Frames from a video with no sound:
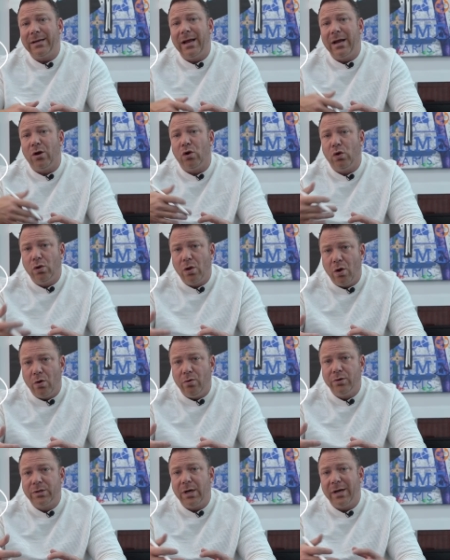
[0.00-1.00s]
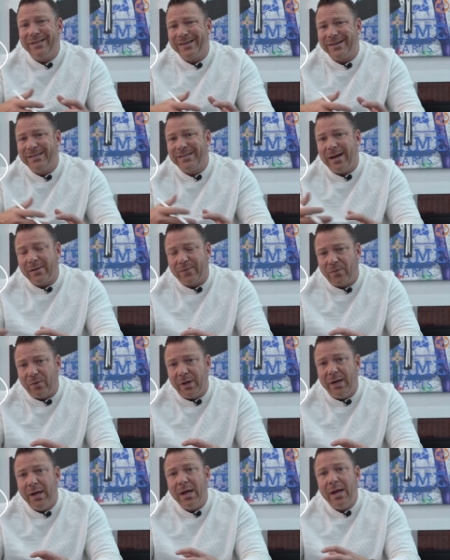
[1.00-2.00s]
and close
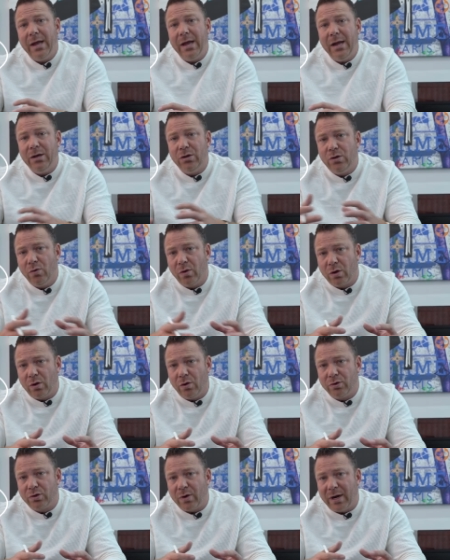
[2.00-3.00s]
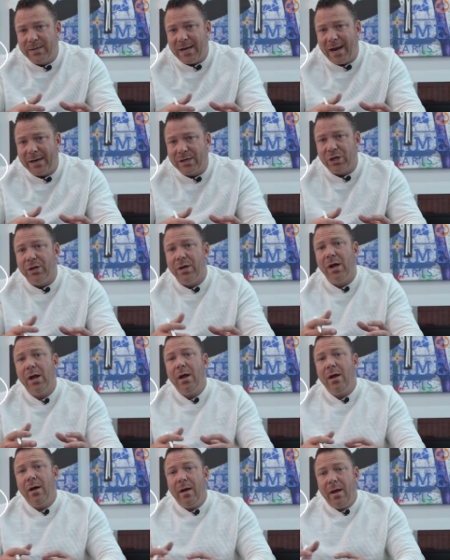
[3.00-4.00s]
successfully into a closed transaction
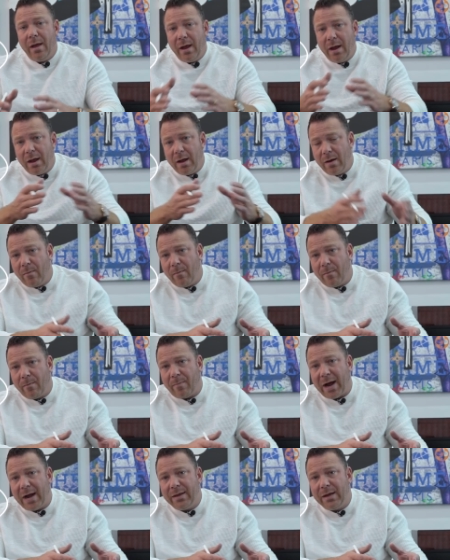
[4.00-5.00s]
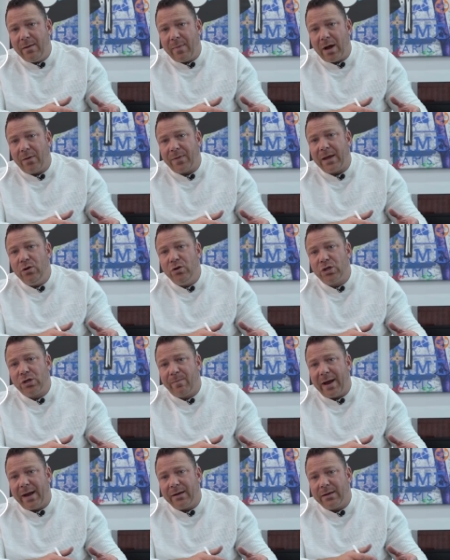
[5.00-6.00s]
by the amount that you
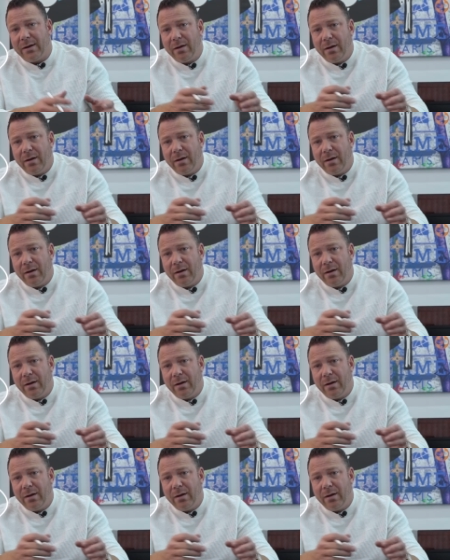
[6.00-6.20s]
spent.